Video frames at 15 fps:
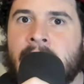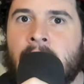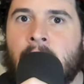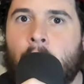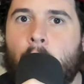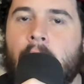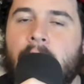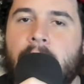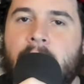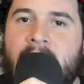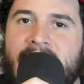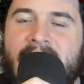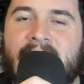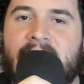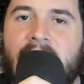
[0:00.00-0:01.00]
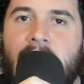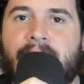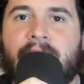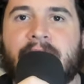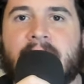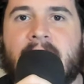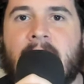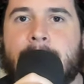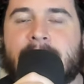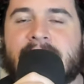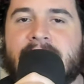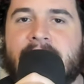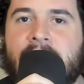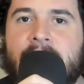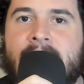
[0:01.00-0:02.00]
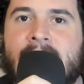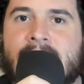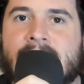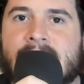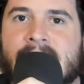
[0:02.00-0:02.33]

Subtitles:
or ready enough for the Cup Series,